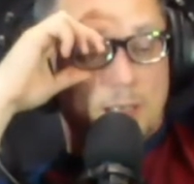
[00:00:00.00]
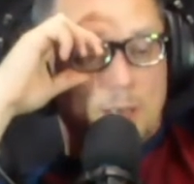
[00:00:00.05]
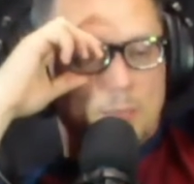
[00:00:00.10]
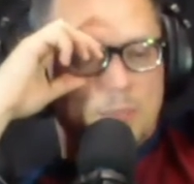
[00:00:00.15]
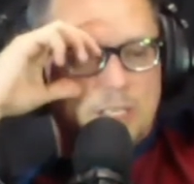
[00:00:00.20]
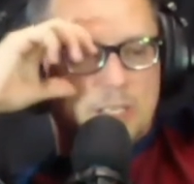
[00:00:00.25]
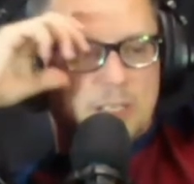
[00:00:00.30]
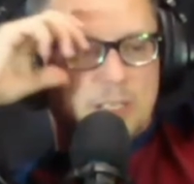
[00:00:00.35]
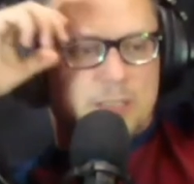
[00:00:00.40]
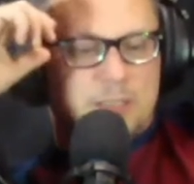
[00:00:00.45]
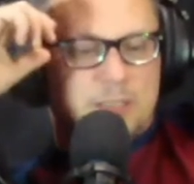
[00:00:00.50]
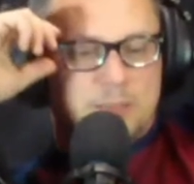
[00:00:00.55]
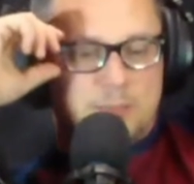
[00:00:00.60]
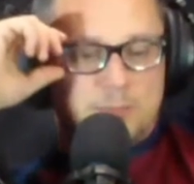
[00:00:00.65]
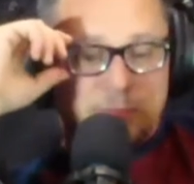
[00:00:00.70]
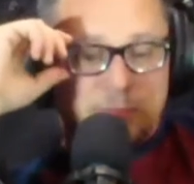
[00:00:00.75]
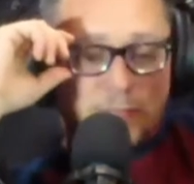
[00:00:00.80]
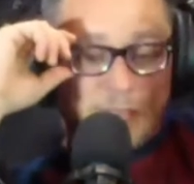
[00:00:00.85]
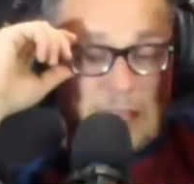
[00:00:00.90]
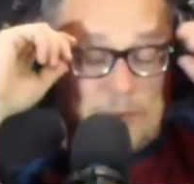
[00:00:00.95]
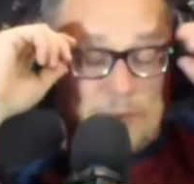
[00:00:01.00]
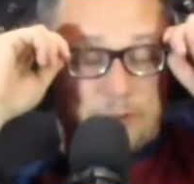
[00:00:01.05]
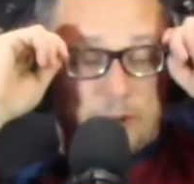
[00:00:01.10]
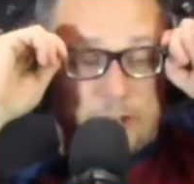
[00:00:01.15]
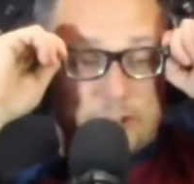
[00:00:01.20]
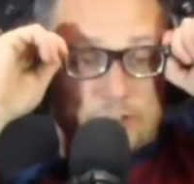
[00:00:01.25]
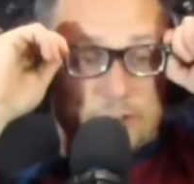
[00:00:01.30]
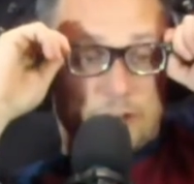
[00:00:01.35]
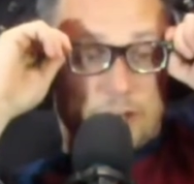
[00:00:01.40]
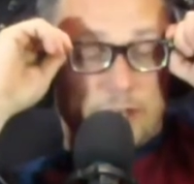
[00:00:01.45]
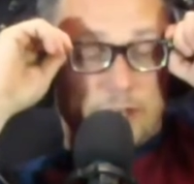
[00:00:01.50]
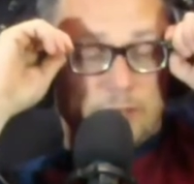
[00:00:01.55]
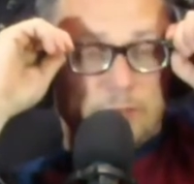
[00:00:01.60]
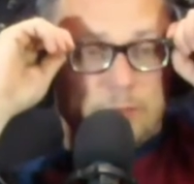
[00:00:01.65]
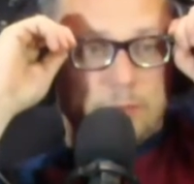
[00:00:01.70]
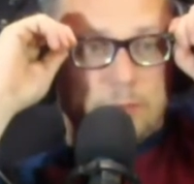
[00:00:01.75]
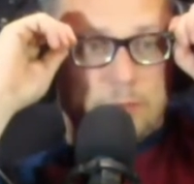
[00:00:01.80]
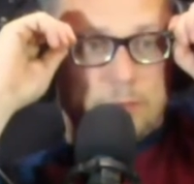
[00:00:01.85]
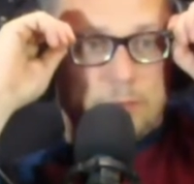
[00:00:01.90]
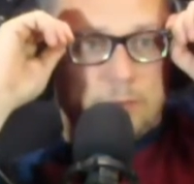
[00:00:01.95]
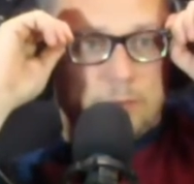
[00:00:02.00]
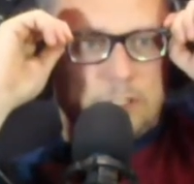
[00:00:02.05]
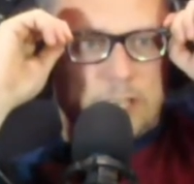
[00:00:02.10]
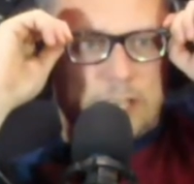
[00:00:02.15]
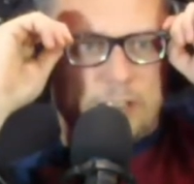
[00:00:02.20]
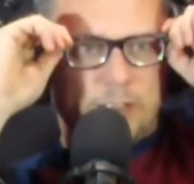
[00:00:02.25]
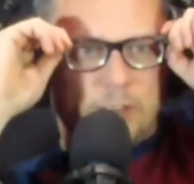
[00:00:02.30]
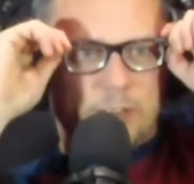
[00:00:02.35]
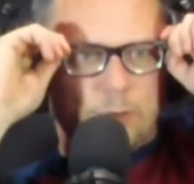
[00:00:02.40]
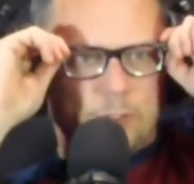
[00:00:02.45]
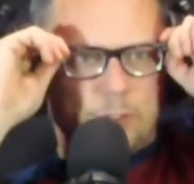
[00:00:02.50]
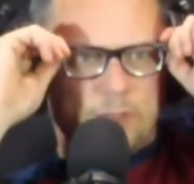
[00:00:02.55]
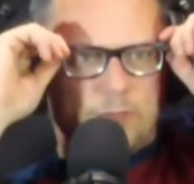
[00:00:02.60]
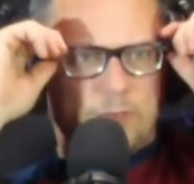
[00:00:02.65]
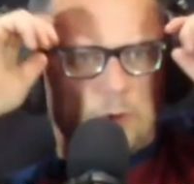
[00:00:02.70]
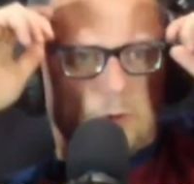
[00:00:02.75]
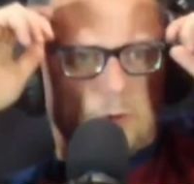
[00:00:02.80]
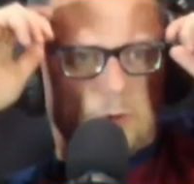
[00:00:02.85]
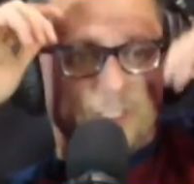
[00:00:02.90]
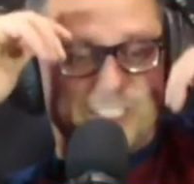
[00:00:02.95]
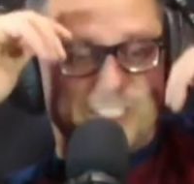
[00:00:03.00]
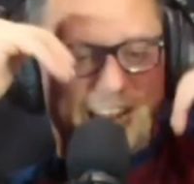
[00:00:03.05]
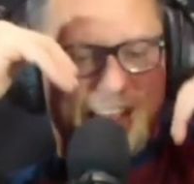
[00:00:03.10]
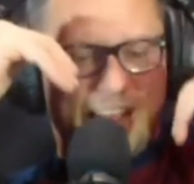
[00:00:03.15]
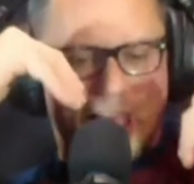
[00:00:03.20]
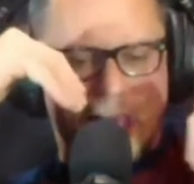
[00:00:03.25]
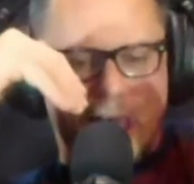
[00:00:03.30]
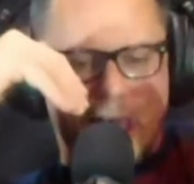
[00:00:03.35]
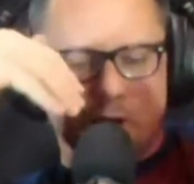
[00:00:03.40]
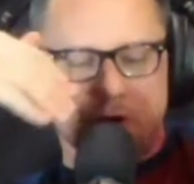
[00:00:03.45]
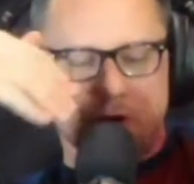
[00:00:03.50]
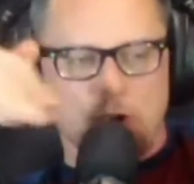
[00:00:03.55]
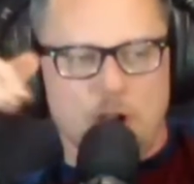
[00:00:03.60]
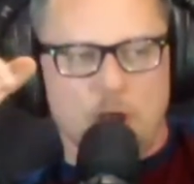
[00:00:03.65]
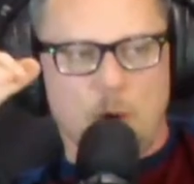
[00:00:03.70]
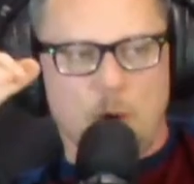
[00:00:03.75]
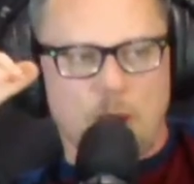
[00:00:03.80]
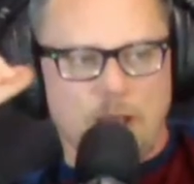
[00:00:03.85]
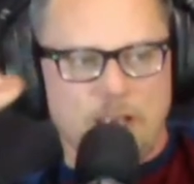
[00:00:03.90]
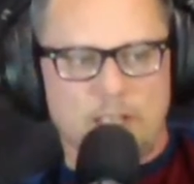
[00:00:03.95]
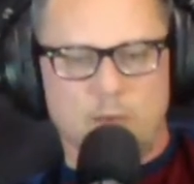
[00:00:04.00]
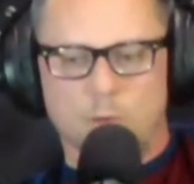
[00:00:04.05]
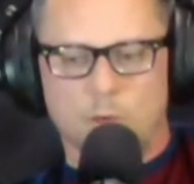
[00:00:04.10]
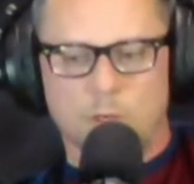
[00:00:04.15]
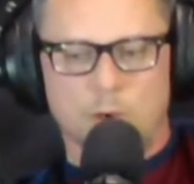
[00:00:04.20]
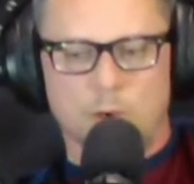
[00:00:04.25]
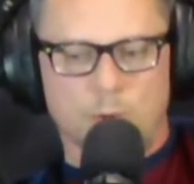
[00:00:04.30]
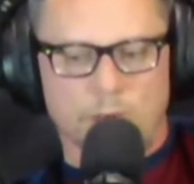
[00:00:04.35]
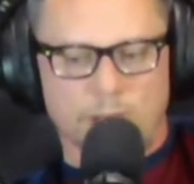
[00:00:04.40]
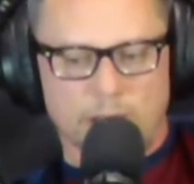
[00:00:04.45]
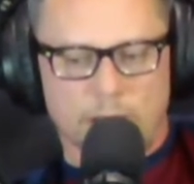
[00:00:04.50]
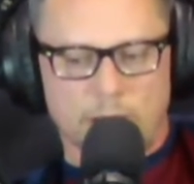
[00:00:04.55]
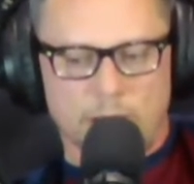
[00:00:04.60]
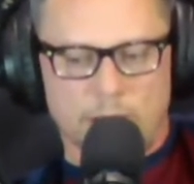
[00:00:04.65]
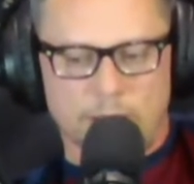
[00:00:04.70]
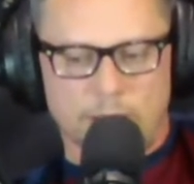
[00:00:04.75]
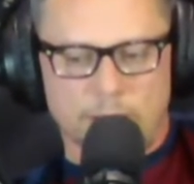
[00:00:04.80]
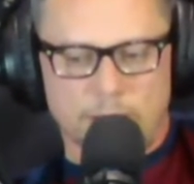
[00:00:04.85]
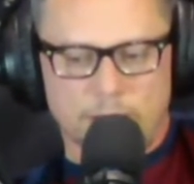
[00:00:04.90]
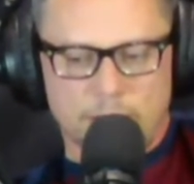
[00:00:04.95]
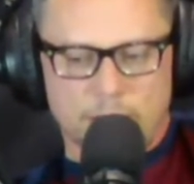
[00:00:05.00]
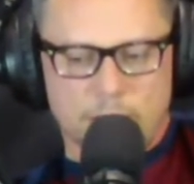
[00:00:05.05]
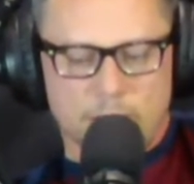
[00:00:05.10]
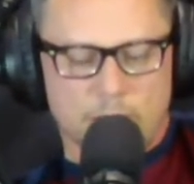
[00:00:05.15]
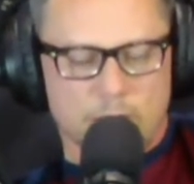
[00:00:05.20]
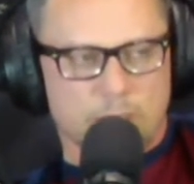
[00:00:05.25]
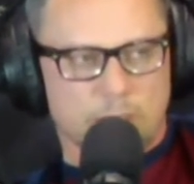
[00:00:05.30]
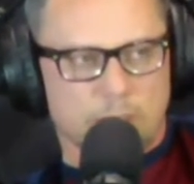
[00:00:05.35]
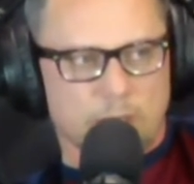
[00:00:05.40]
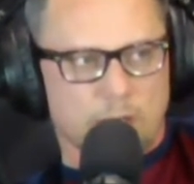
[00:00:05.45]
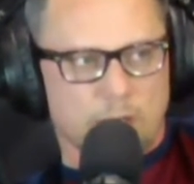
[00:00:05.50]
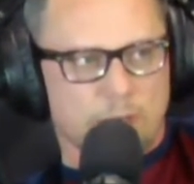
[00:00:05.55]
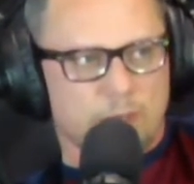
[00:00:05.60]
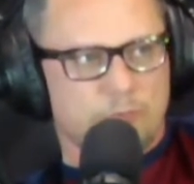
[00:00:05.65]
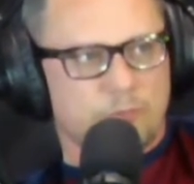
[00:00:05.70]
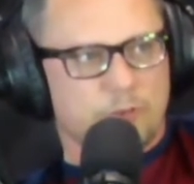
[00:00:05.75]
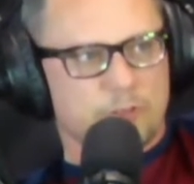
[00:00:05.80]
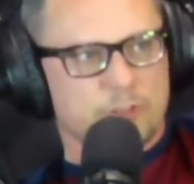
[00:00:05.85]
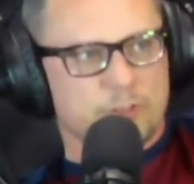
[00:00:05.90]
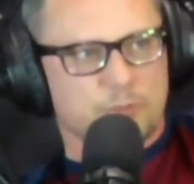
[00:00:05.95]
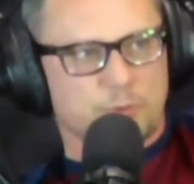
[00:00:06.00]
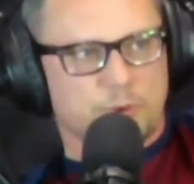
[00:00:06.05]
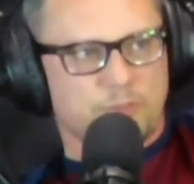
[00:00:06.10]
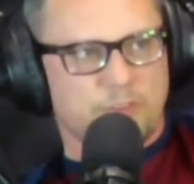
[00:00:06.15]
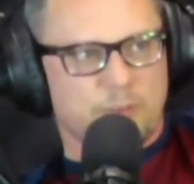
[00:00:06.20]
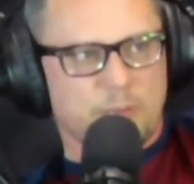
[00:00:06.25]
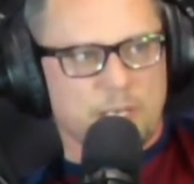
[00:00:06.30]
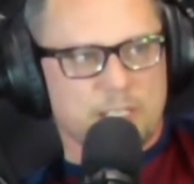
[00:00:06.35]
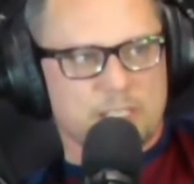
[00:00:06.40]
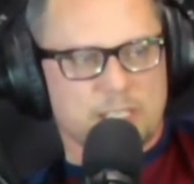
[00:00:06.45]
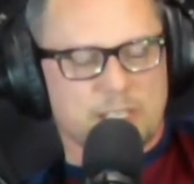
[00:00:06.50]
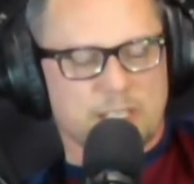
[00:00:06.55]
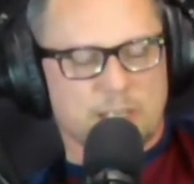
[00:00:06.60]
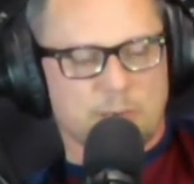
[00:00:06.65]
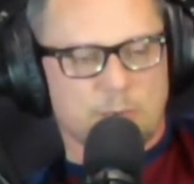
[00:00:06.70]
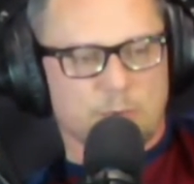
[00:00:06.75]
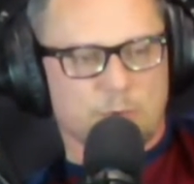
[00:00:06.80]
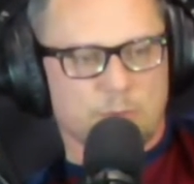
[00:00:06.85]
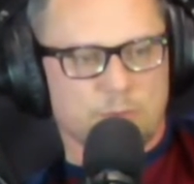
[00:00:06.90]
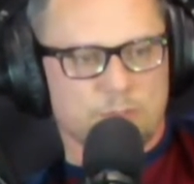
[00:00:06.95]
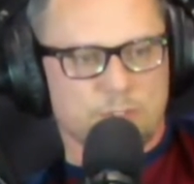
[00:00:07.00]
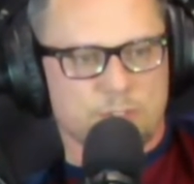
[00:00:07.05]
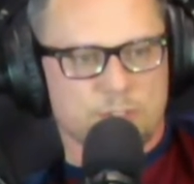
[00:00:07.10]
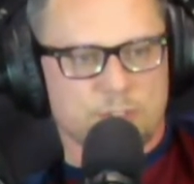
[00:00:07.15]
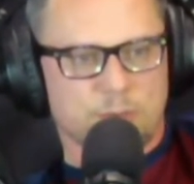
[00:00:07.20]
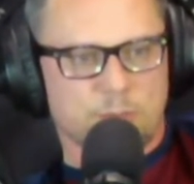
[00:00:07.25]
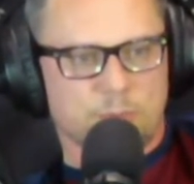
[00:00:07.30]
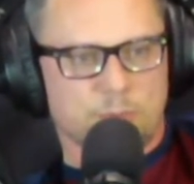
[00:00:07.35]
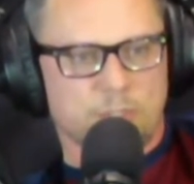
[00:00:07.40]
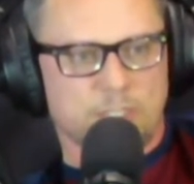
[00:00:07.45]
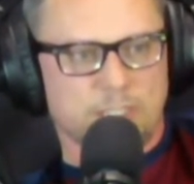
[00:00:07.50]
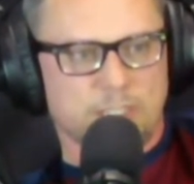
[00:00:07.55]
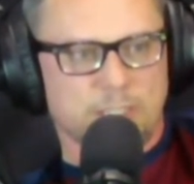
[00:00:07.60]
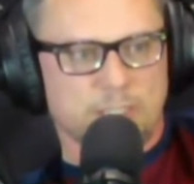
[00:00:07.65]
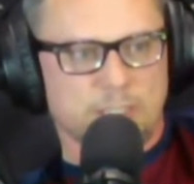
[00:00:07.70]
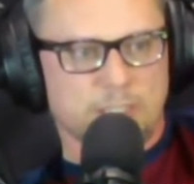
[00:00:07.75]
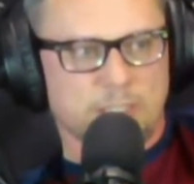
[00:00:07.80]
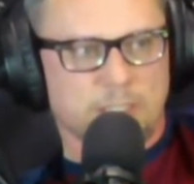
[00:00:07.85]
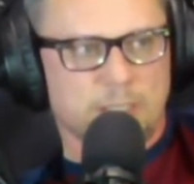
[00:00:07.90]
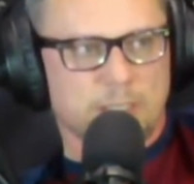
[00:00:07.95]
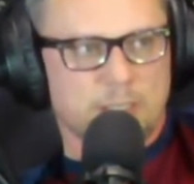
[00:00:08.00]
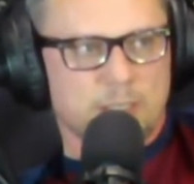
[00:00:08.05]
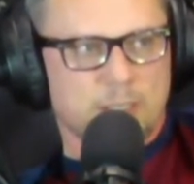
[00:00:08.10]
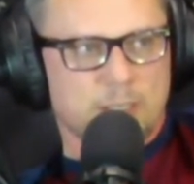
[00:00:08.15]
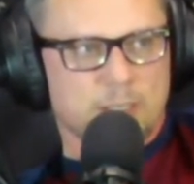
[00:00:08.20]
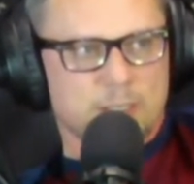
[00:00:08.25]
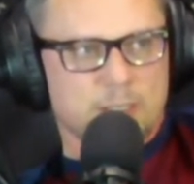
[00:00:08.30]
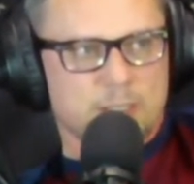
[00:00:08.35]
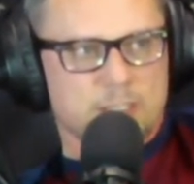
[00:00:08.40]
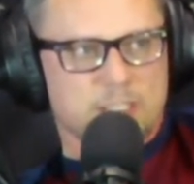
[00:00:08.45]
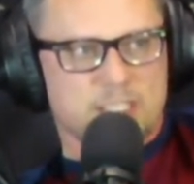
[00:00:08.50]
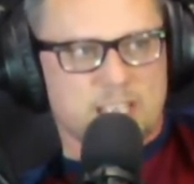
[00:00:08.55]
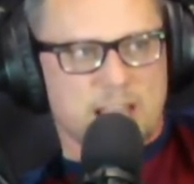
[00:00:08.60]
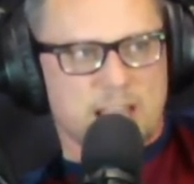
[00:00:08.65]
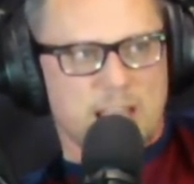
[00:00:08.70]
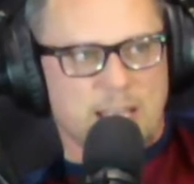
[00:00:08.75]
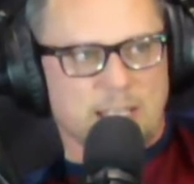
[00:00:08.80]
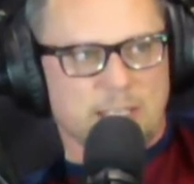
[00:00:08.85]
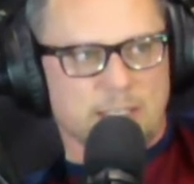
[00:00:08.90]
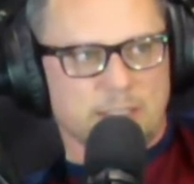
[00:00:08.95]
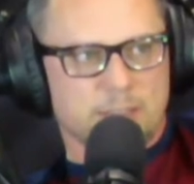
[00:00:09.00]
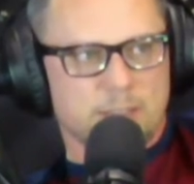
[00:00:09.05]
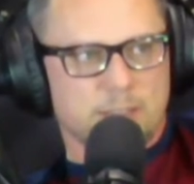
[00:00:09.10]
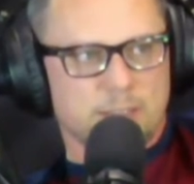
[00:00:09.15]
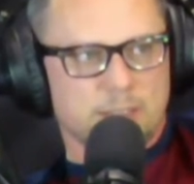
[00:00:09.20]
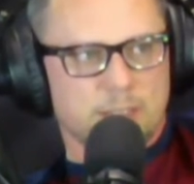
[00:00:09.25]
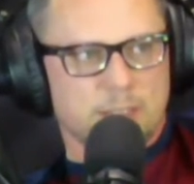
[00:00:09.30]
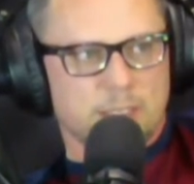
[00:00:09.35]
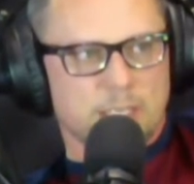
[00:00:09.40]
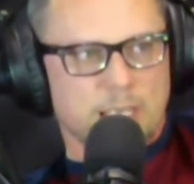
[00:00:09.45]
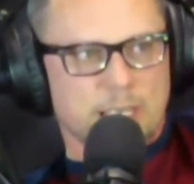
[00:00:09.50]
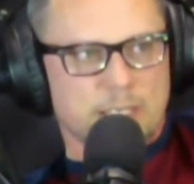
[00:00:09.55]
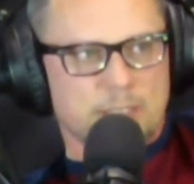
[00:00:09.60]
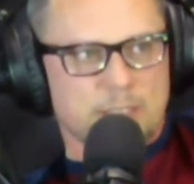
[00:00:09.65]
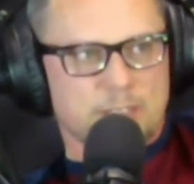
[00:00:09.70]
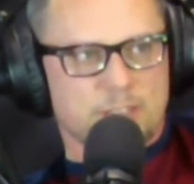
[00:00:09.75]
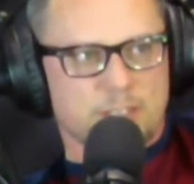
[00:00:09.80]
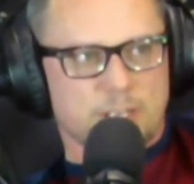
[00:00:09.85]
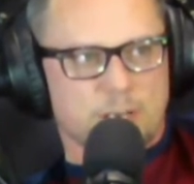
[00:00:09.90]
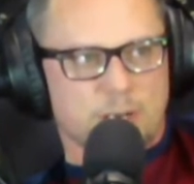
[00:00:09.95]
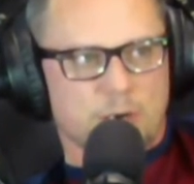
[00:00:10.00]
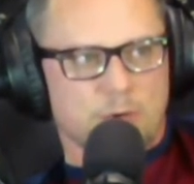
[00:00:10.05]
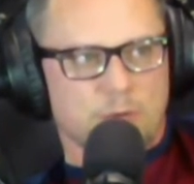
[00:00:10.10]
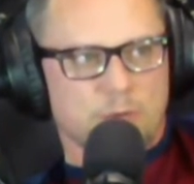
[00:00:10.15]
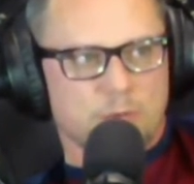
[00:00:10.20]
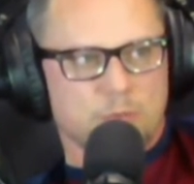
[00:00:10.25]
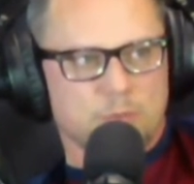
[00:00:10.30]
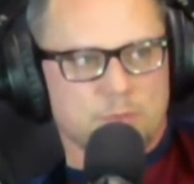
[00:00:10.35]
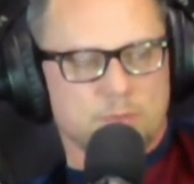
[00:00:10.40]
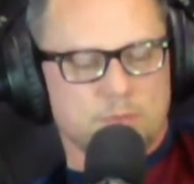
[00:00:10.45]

because I'm frustrated. Technical difficulties that I had no idea were going on early on. The first 25 minutes, I think, were just completely silent, and so